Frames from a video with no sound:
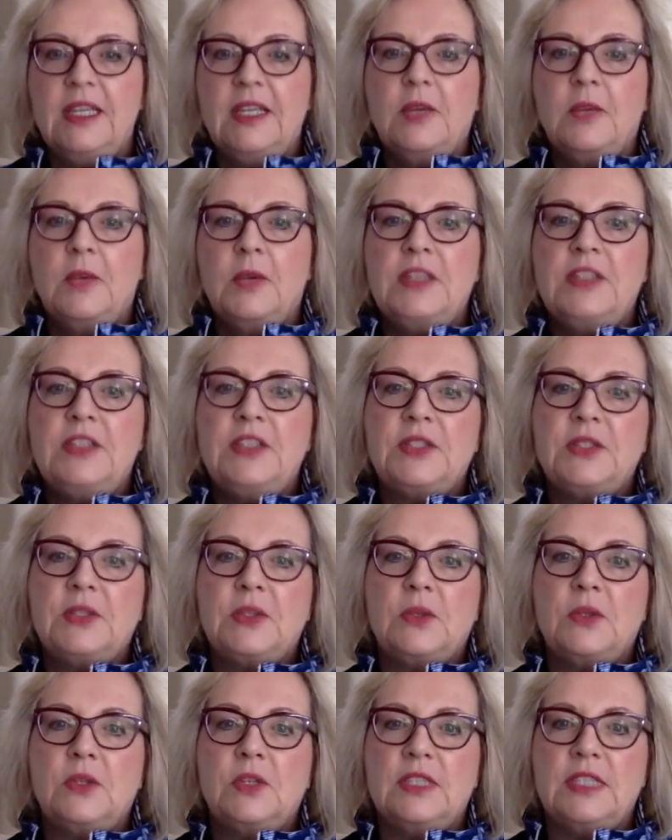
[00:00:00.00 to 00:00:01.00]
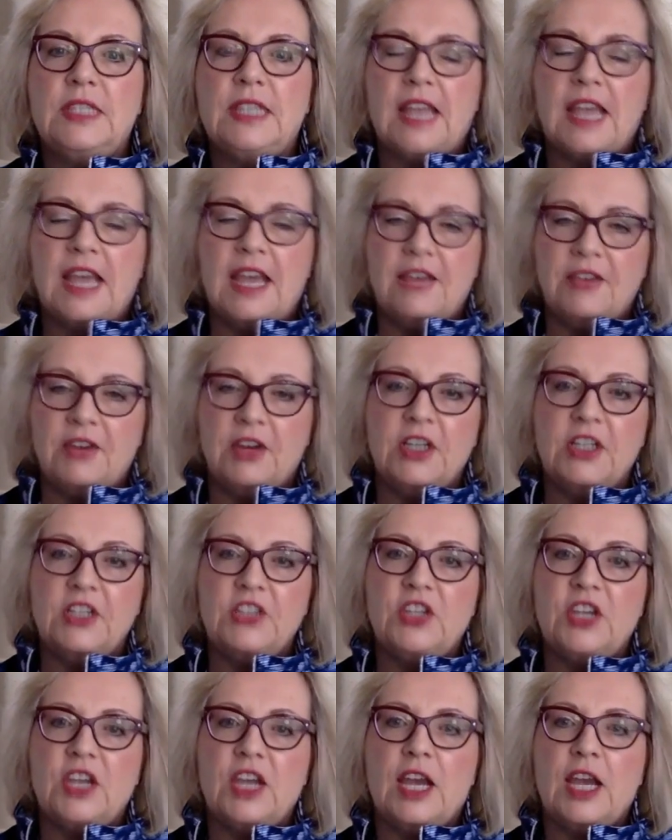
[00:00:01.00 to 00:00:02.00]
went to school, did a
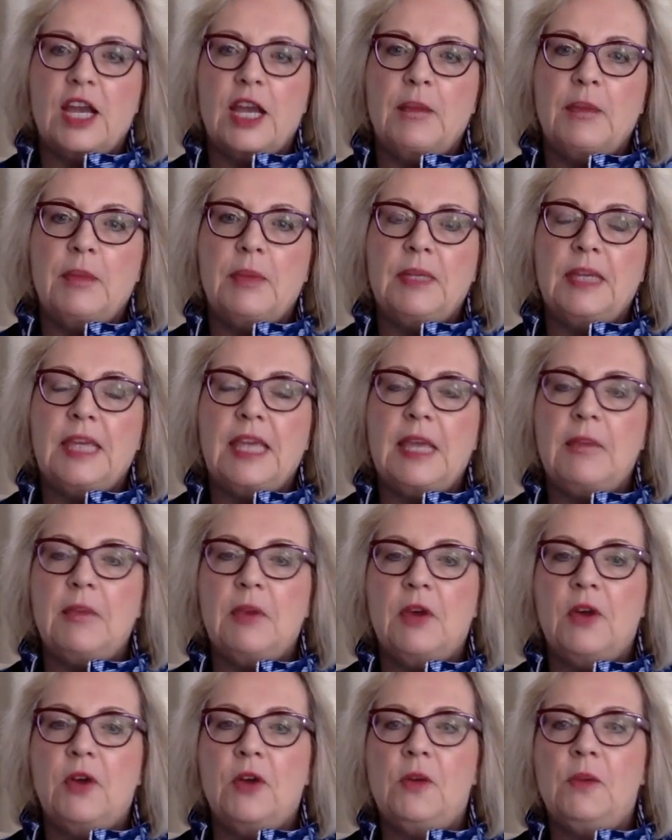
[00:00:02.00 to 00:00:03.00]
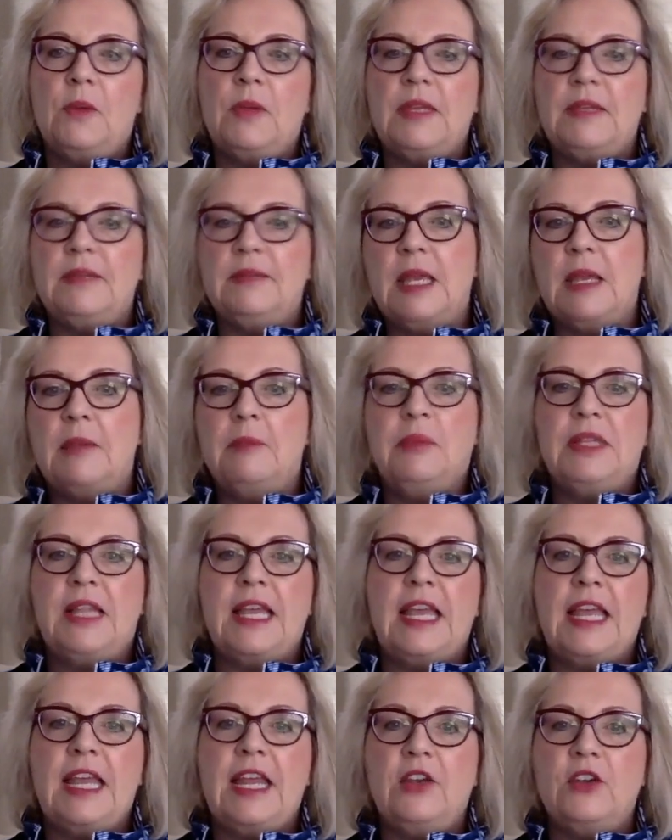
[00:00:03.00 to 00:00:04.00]
half-hearted job, came home and
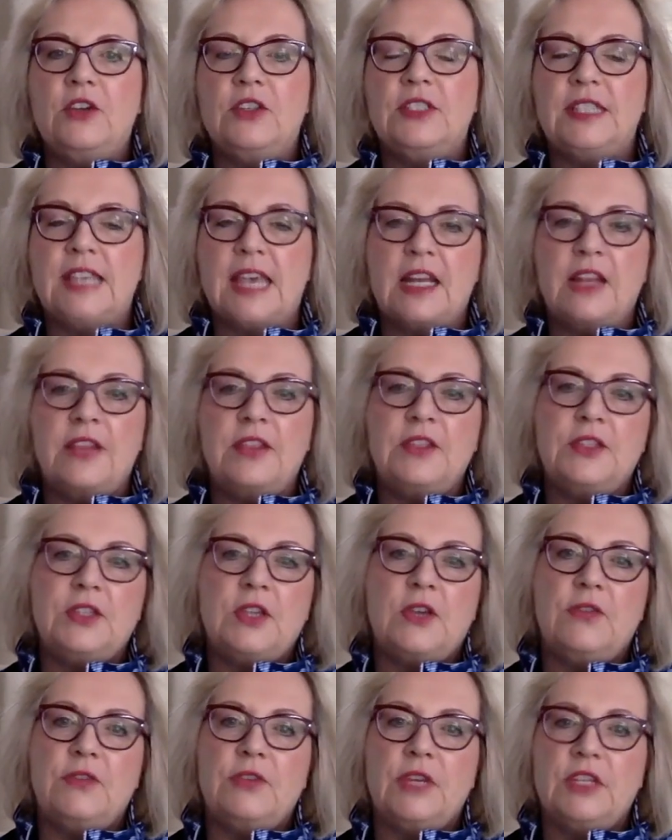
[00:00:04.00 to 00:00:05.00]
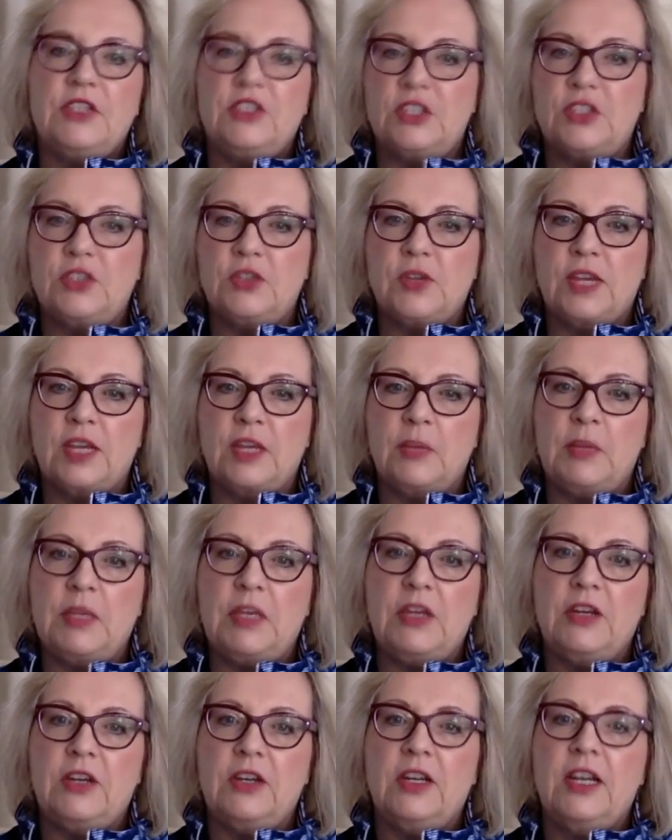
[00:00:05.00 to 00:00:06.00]
played or sat on the sofa and just drank
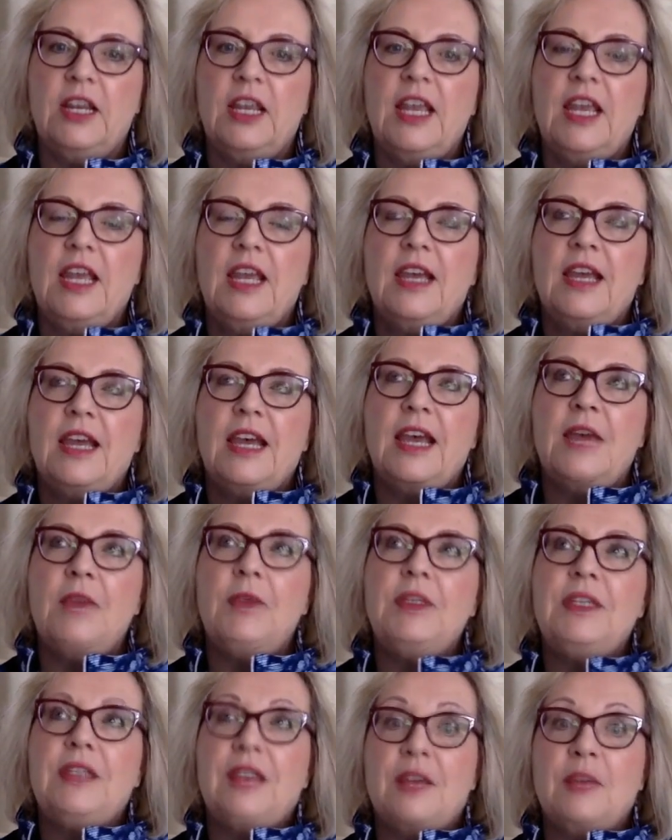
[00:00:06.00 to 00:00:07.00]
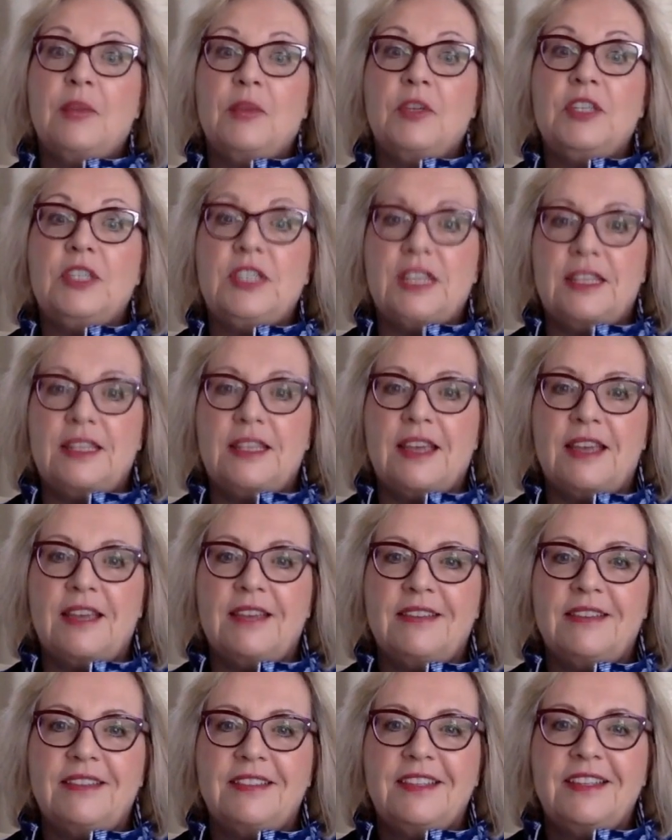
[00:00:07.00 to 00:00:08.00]
beer? I would not appreciate that.
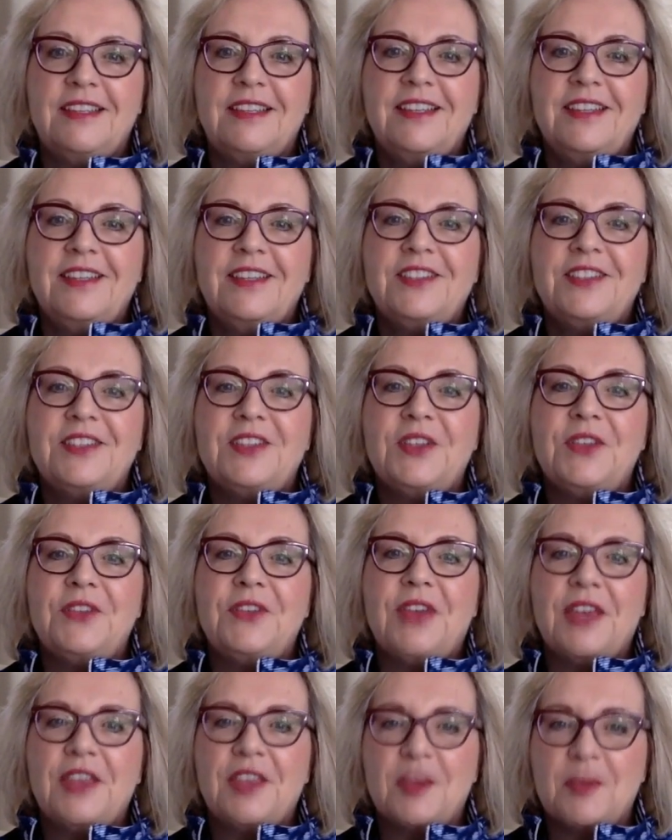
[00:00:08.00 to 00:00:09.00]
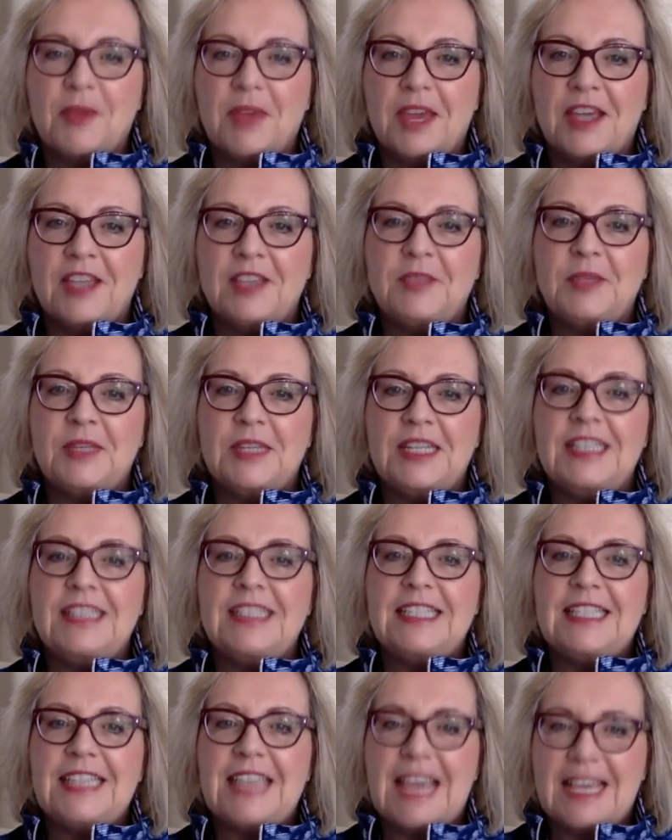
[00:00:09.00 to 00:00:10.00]
So the fact that my husband
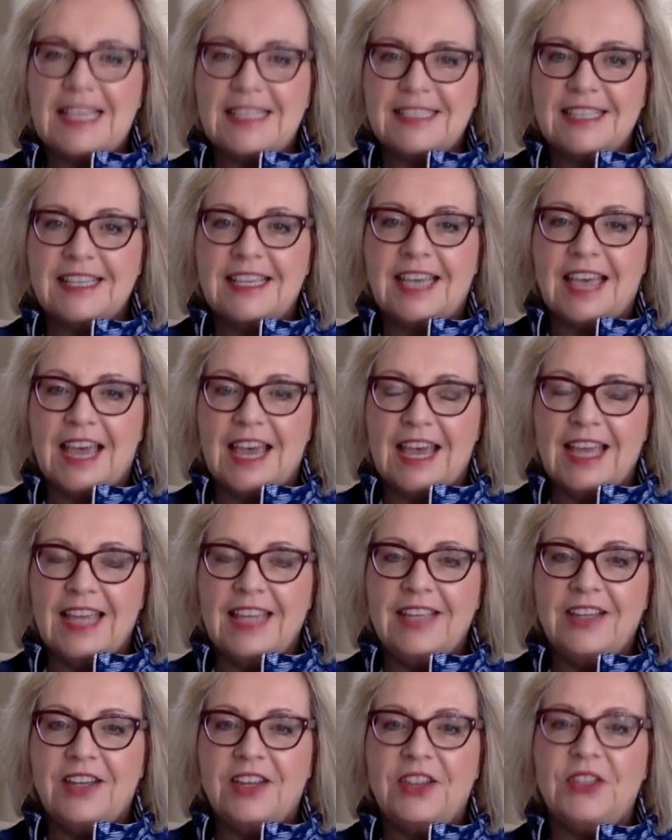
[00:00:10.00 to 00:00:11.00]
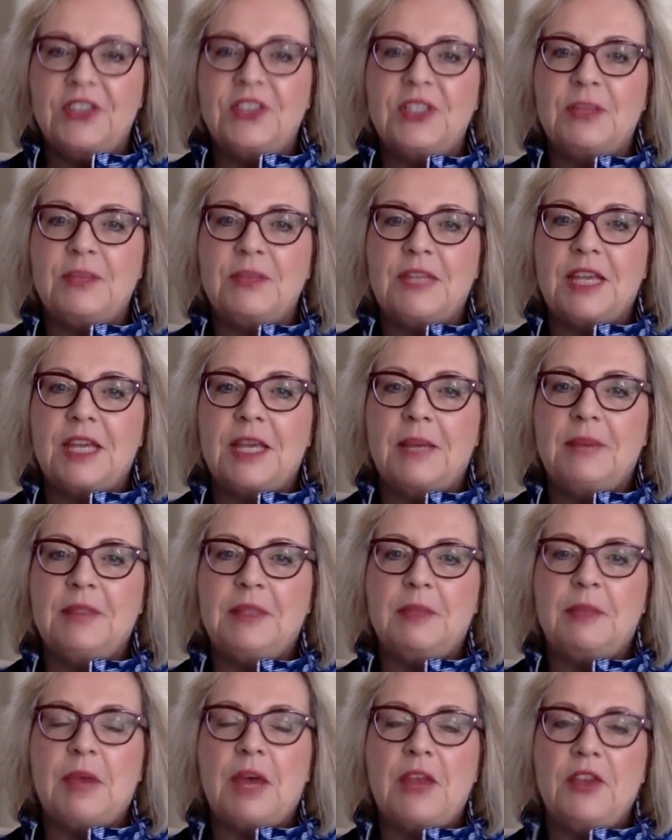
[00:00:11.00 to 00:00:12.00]
is a task guy, although
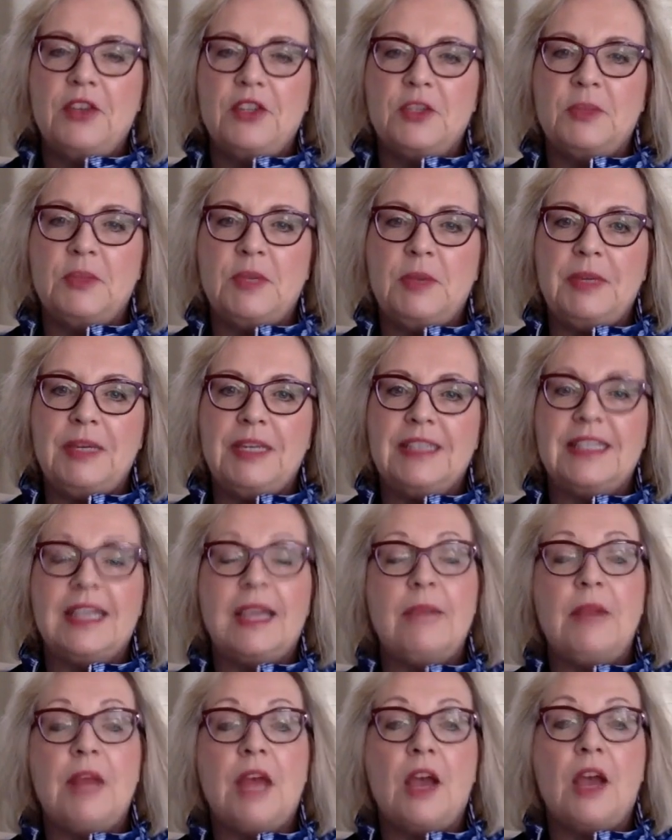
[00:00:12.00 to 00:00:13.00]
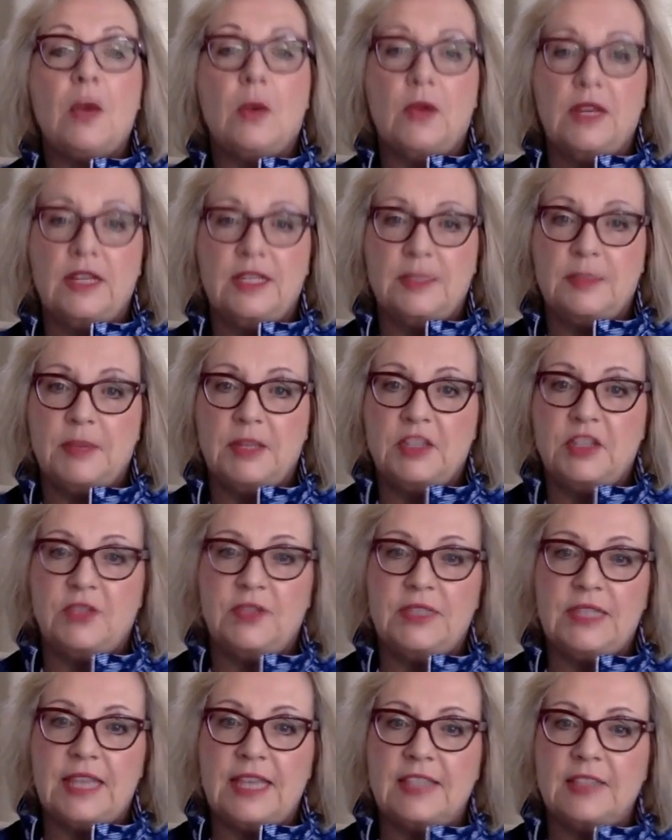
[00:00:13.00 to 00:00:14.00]
sometimes it bothers me because I'm not quite as much
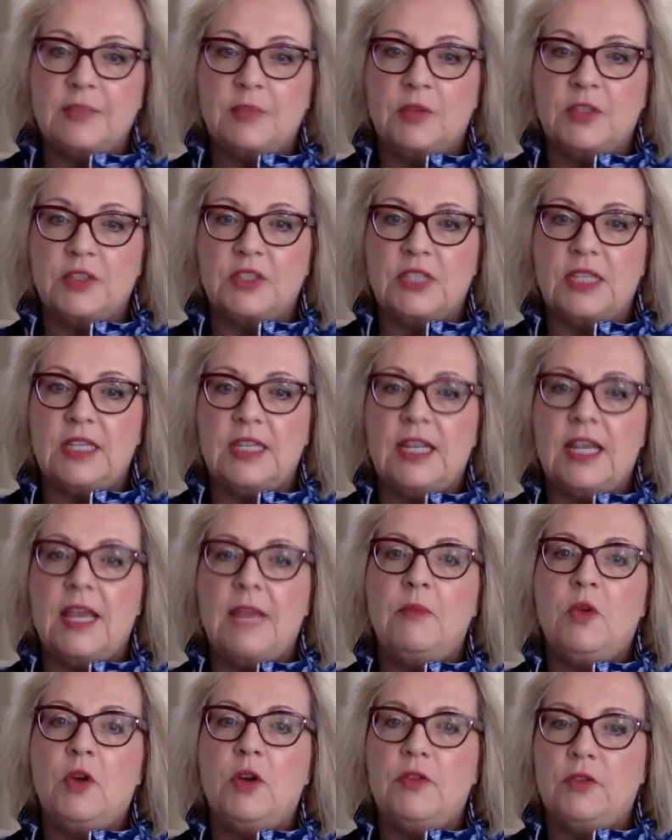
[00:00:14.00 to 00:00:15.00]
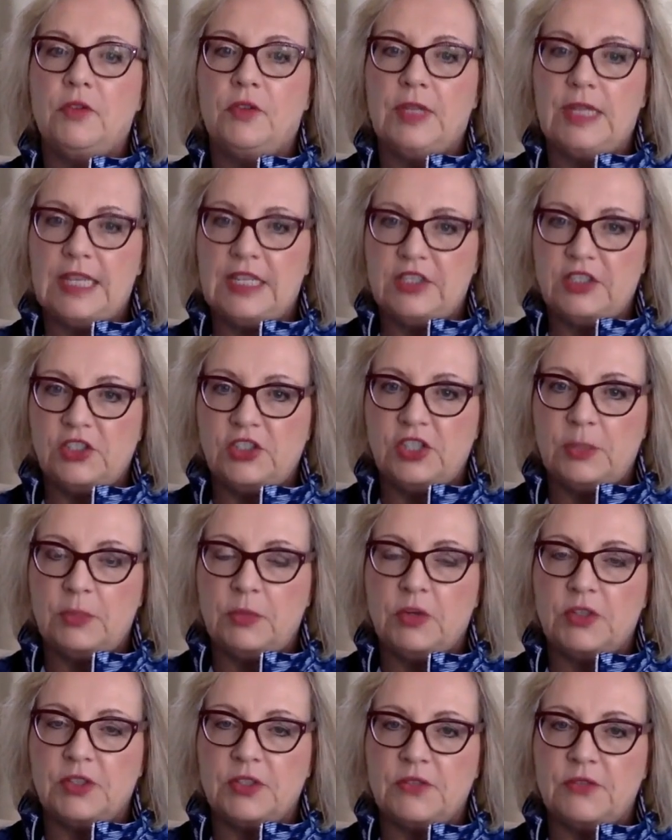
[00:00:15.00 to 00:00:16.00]
of a task person, I'm more of a
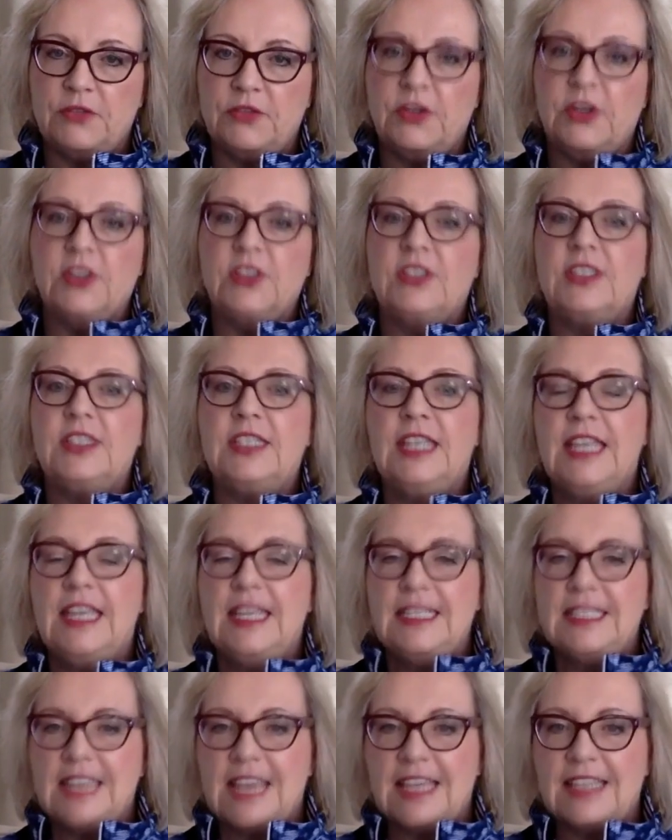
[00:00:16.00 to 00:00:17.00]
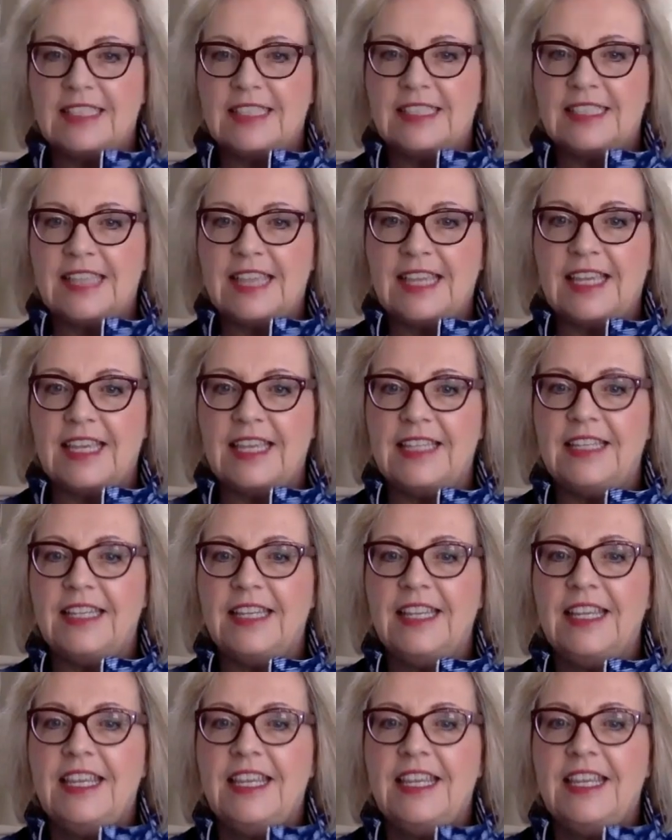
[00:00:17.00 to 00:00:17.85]
relationship person first, task second.